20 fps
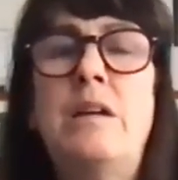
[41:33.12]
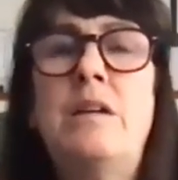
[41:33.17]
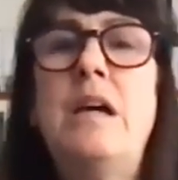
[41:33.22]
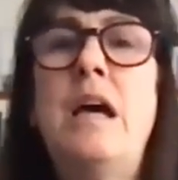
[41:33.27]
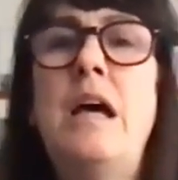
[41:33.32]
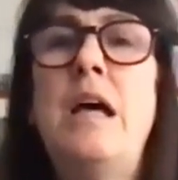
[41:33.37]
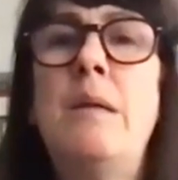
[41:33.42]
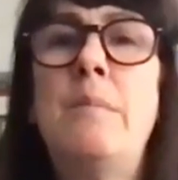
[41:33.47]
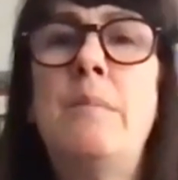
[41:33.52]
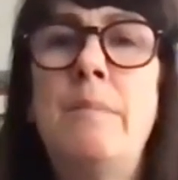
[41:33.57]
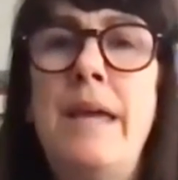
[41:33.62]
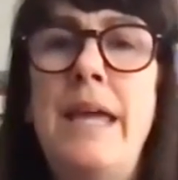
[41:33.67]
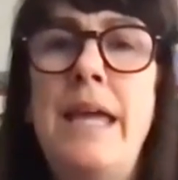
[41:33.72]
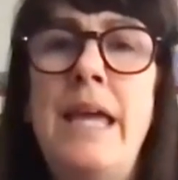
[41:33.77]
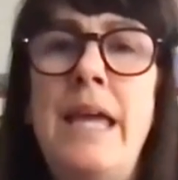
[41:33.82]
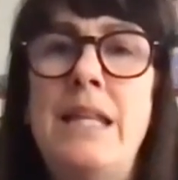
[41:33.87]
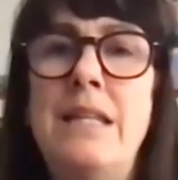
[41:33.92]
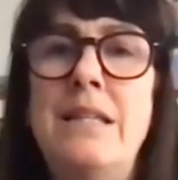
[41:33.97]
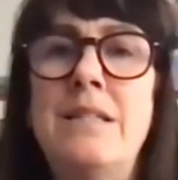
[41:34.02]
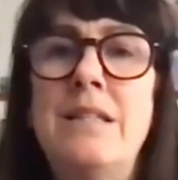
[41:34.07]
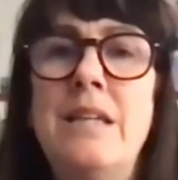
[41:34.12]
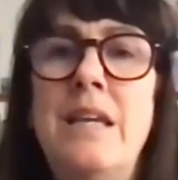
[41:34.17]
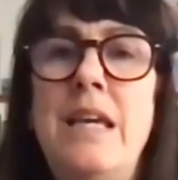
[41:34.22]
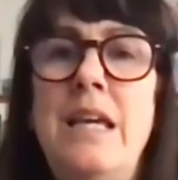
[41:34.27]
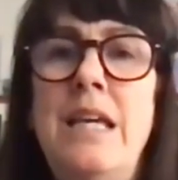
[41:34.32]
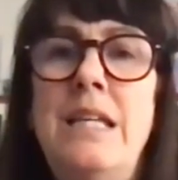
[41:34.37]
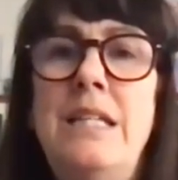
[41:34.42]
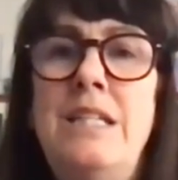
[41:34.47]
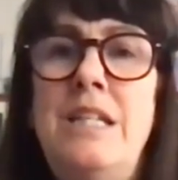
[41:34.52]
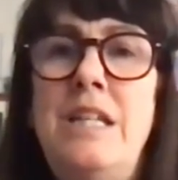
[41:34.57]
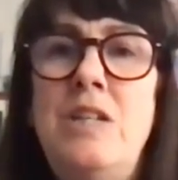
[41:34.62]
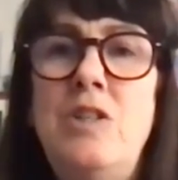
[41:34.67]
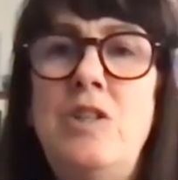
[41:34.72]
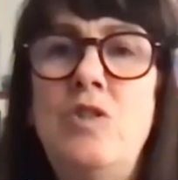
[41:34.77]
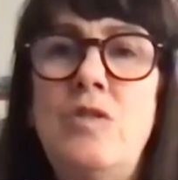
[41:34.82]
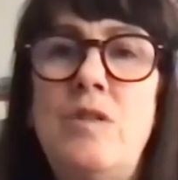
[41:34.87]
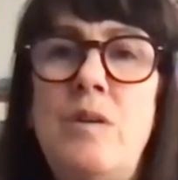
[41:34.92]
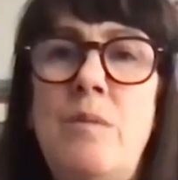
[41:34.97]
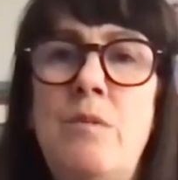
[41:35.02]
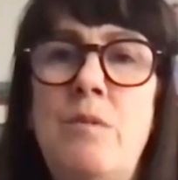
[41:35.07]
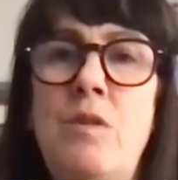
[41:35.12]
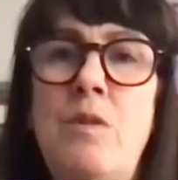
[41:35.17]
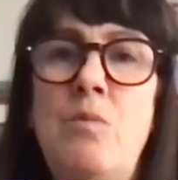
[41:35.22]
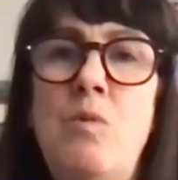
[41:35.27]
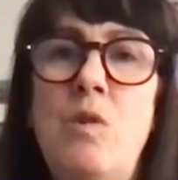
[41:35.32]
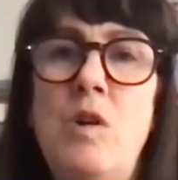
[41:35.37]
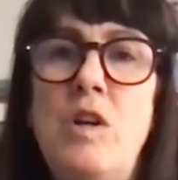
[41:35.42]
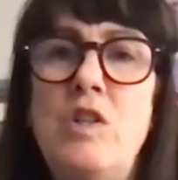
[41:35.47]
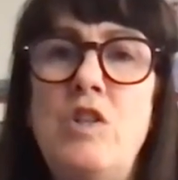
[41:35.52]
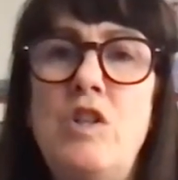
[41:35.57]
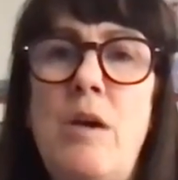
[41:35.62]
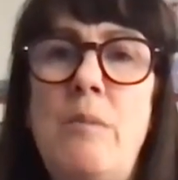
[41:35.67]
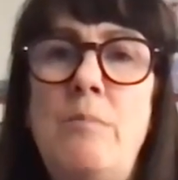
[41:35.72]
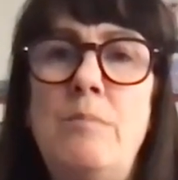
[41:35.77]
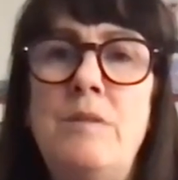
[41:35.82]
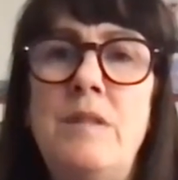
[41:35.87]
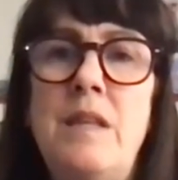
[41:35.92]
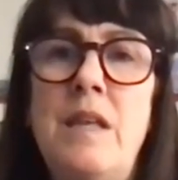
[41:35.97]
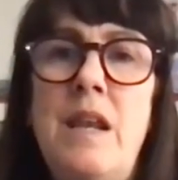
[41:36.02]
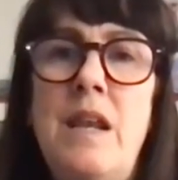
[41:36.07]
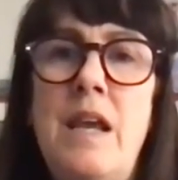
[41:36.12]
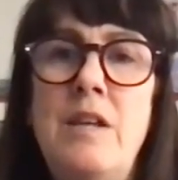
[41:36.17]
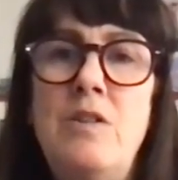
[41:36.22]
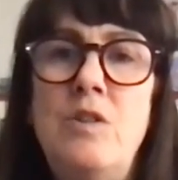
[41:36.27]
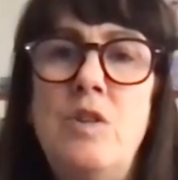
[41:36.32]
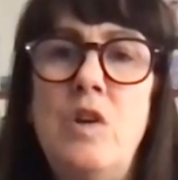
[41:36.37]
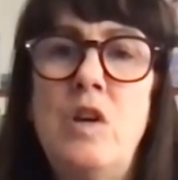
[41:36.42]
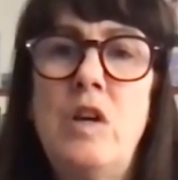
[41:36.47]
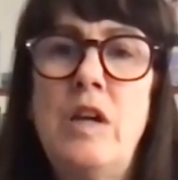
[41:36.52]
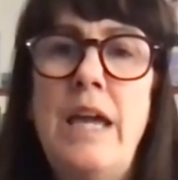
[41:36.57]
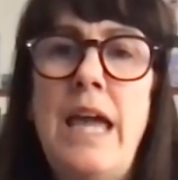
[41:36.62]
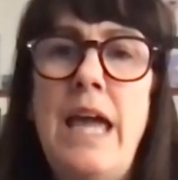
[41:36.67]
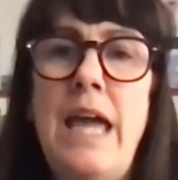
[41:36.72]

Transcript: come and teach some of the workshops that I took.